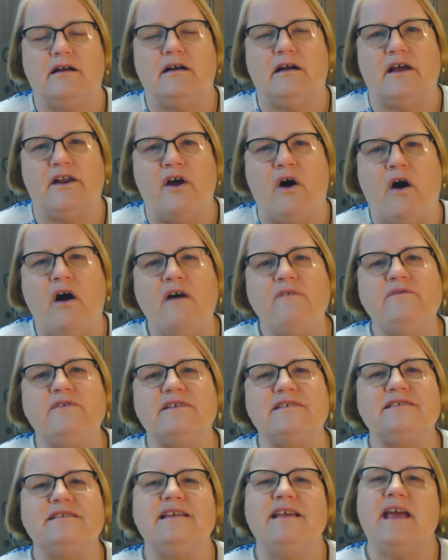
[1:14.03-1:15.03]

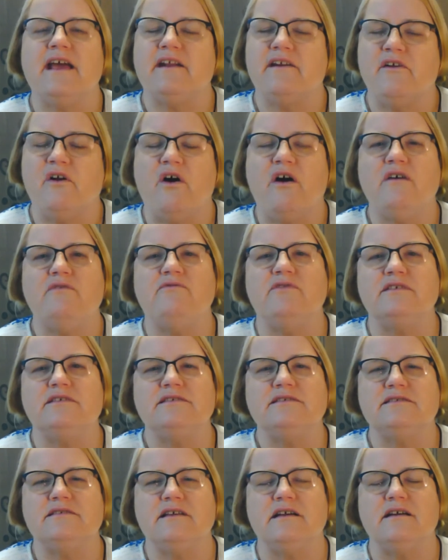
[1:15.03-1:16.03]
office. He had an
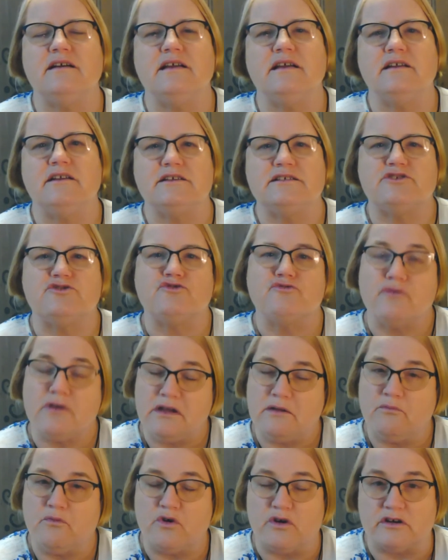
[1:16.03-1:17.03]
office in his
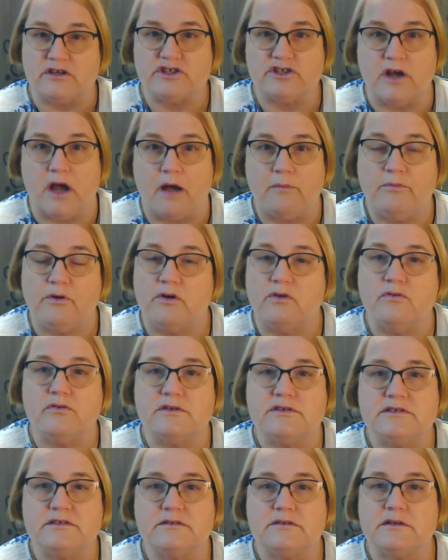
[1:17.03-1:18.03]
dream workshop. Of
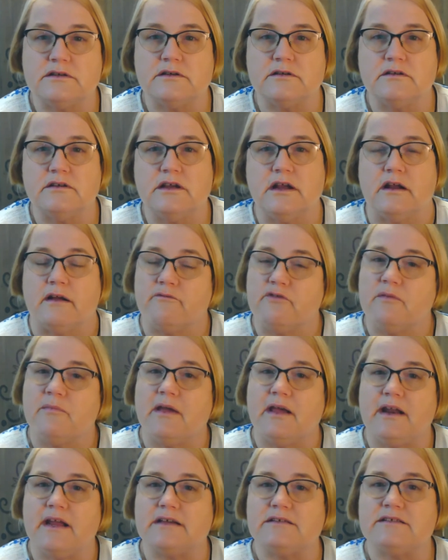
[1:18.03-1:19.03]
course, every
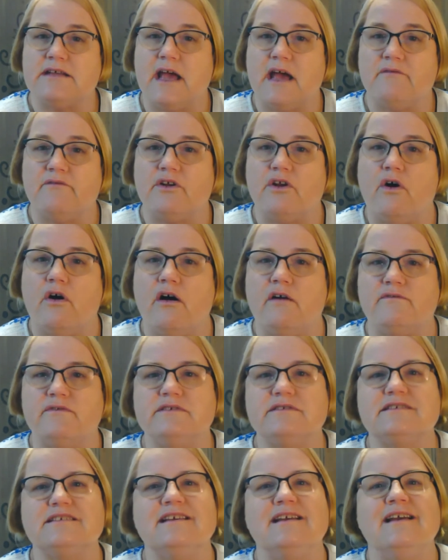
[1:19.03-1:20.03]
man has to have an
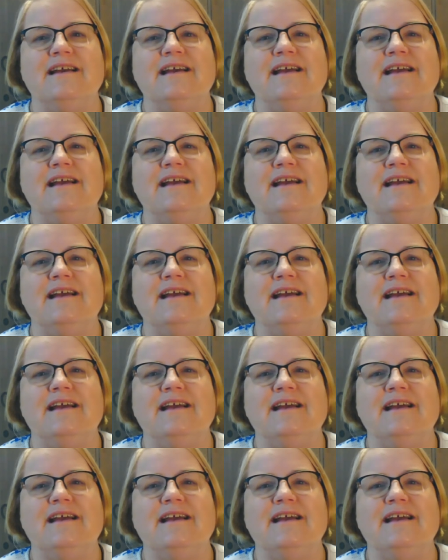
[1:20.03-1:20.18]
office.